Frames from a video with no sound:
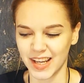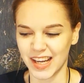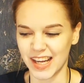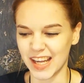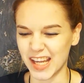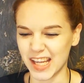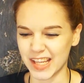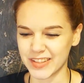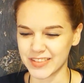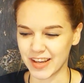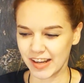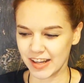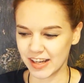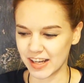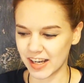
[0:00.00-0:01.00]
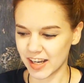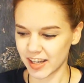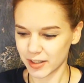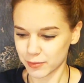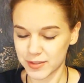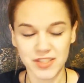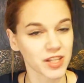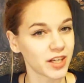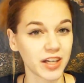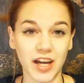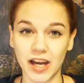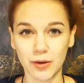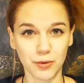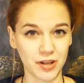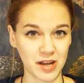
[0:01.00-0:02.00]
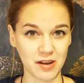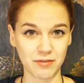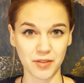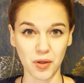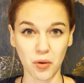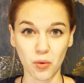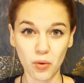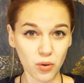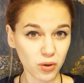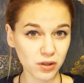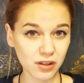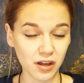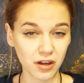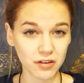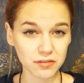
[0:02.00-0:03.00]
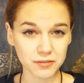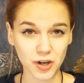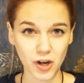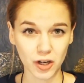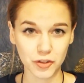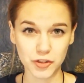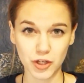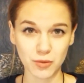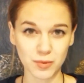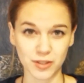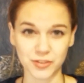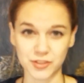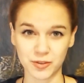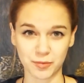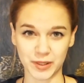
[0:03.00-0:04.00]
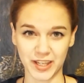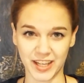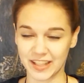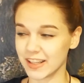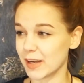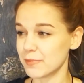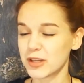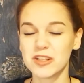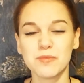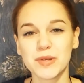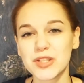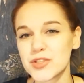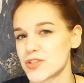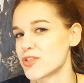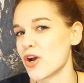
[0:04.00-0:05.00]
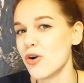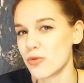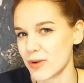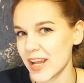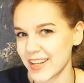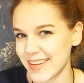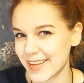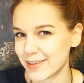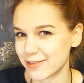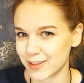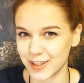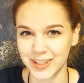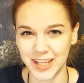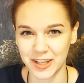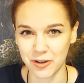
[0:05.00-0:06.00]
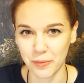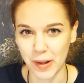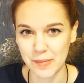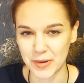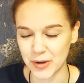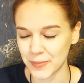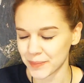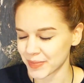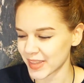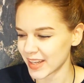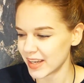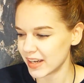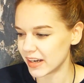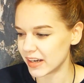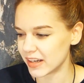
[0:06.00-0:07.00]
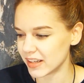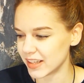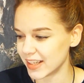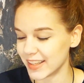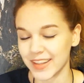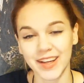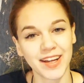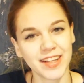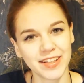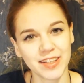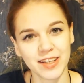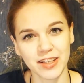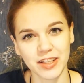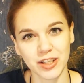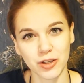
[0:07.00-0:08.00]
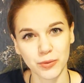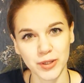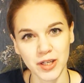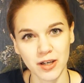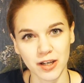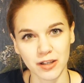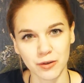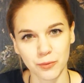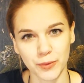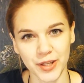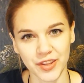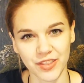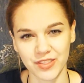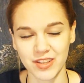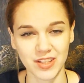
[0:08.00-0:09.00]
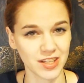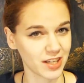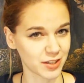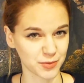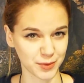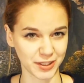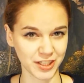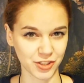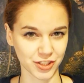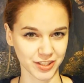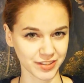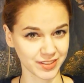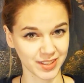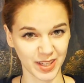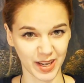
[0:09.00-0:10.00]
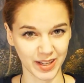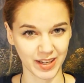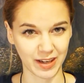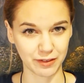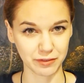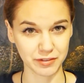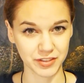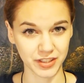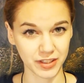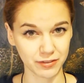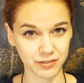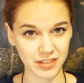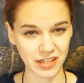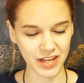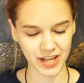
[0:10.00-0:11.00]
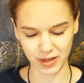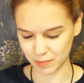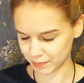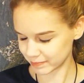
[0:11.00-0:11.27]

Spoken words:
And I was like, I will have the whole of October to plan. I'm going to be so ready for NaNoWriMo. And then here we are with the explanation that I have to give today.